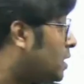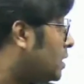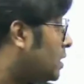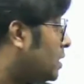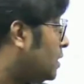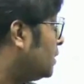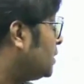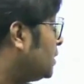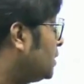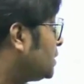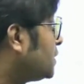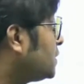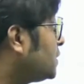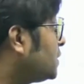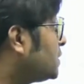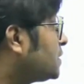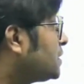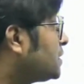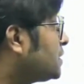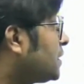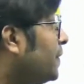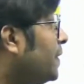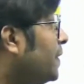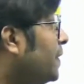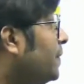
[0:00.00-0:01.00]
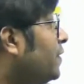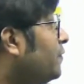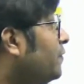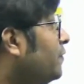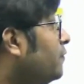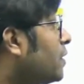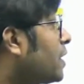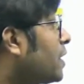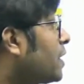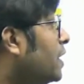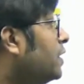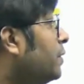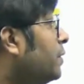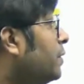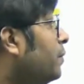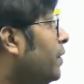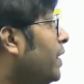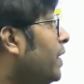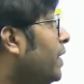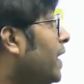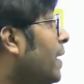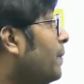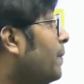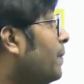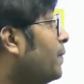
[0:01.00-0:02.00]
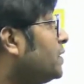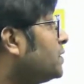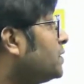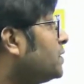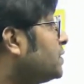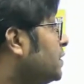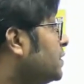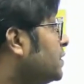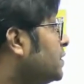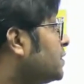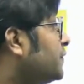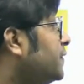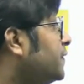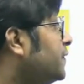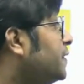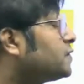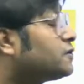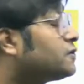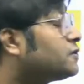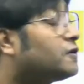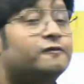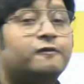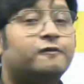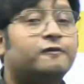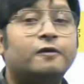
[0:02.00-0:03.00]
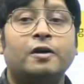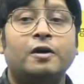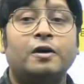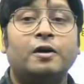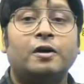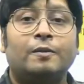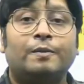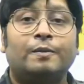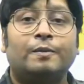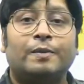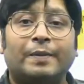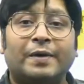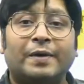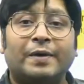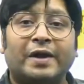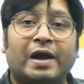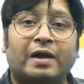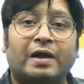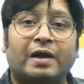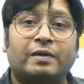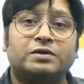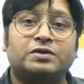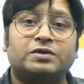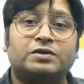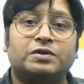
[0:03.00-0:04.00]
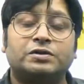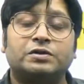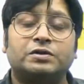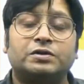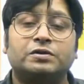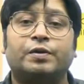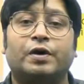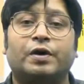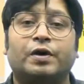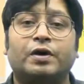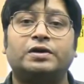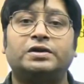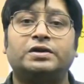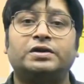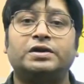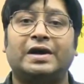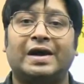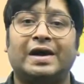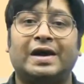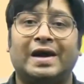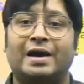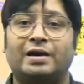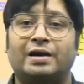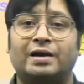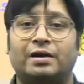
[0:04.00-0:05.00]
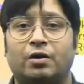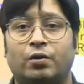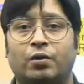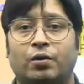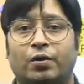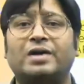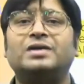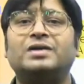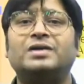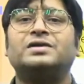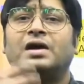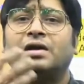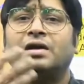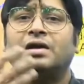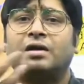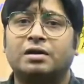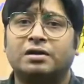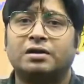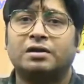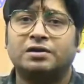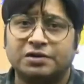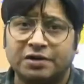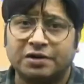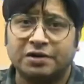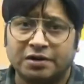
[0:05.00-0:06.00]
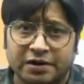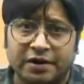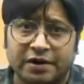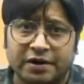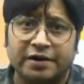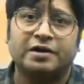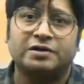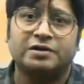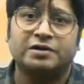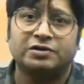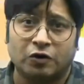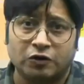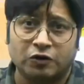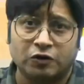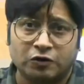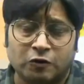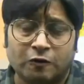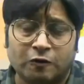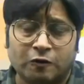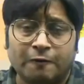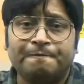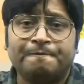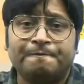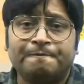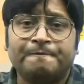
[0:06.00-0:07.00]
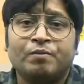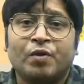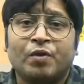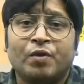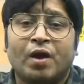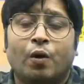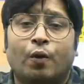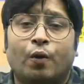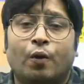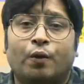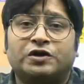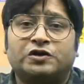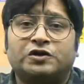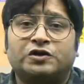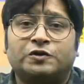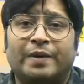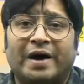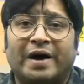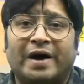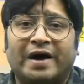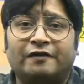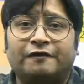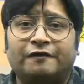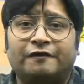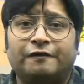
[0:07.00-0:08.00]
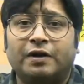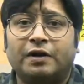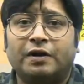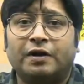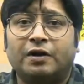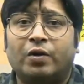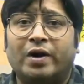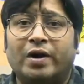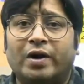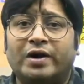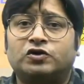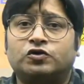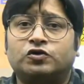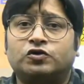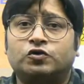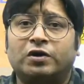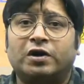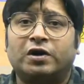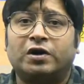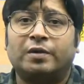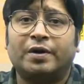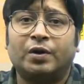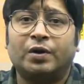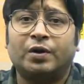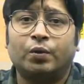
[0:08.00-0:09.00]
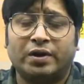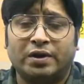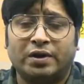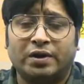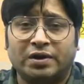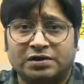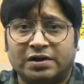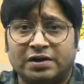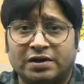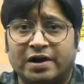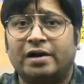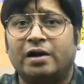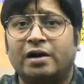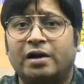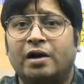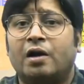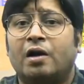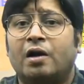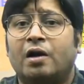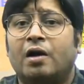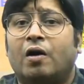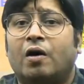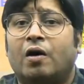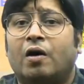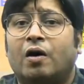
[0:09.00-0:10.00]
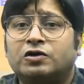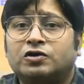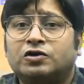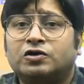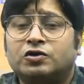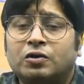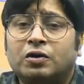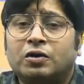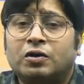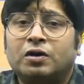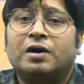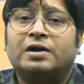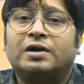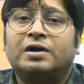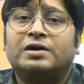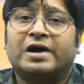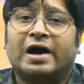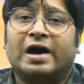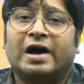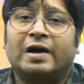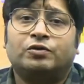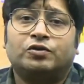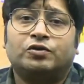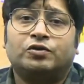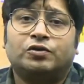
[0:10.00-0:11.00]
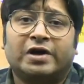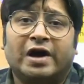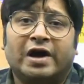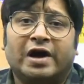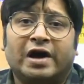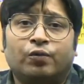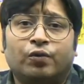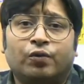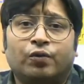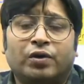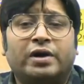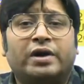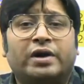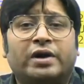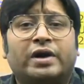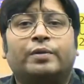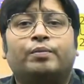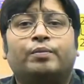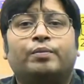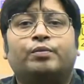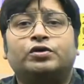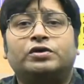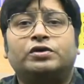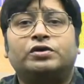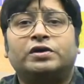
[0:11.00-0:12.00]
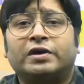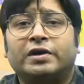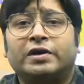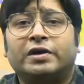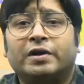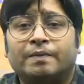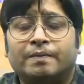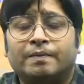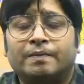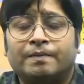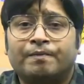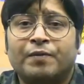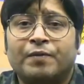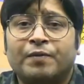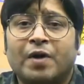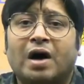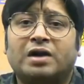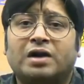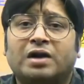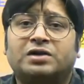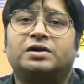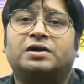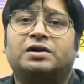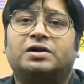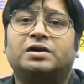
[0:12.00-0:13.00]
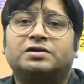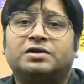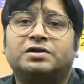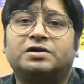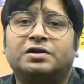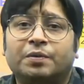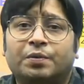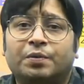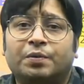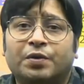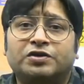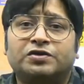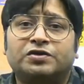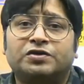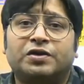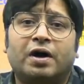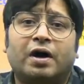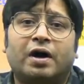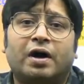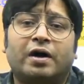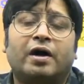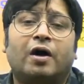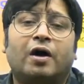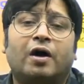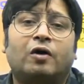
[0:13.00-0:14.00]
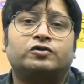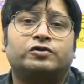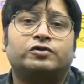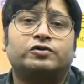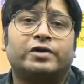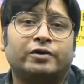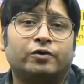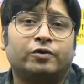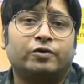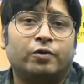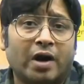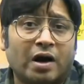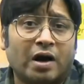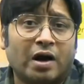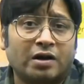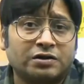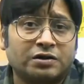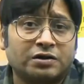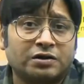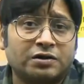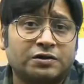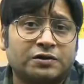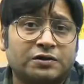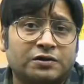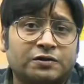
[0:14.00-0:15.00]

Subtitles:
This is a supplement for contemporary happenings in the spheres of public administration, polity and governance, and other GS areas also, which might feel quite suitable with this, right? Also, time to time, we'll keep putting them articles in the Bridge regarding how to write good answers.